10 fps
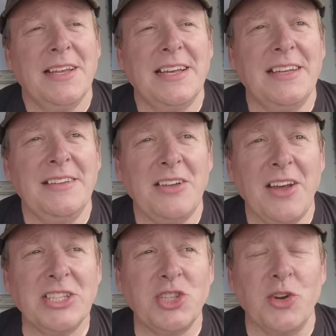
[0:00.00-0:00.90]

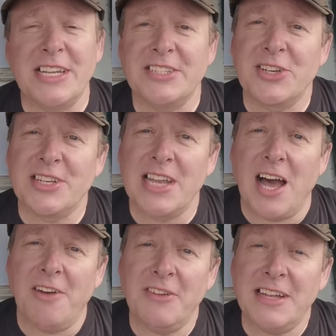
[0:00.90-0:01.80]
I enjoyed it. It was a good
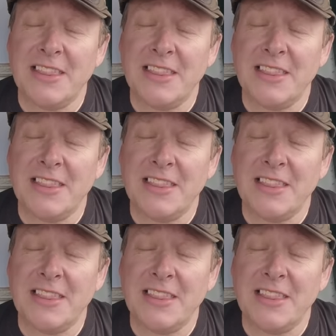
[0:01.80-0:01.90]
laugh.